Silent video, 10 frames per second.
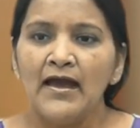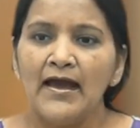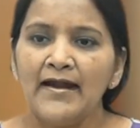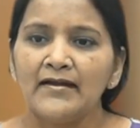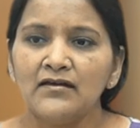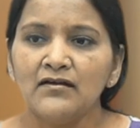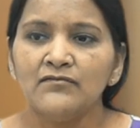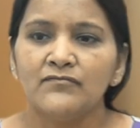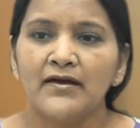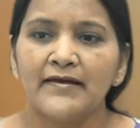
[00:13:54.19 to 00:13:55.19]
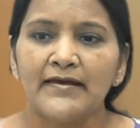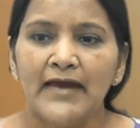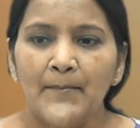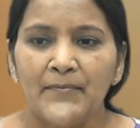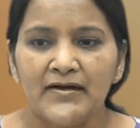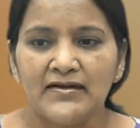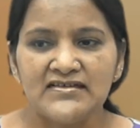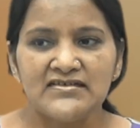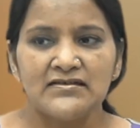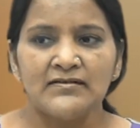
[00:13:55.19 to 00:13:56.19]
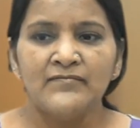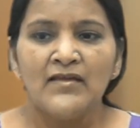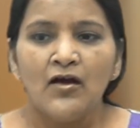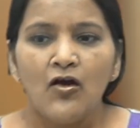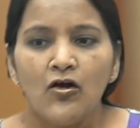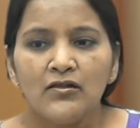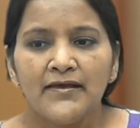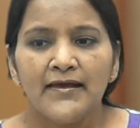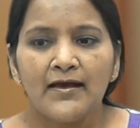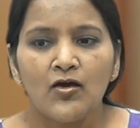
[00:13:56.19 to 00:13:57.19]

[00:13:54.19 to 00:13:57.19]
and the working capital decision. All they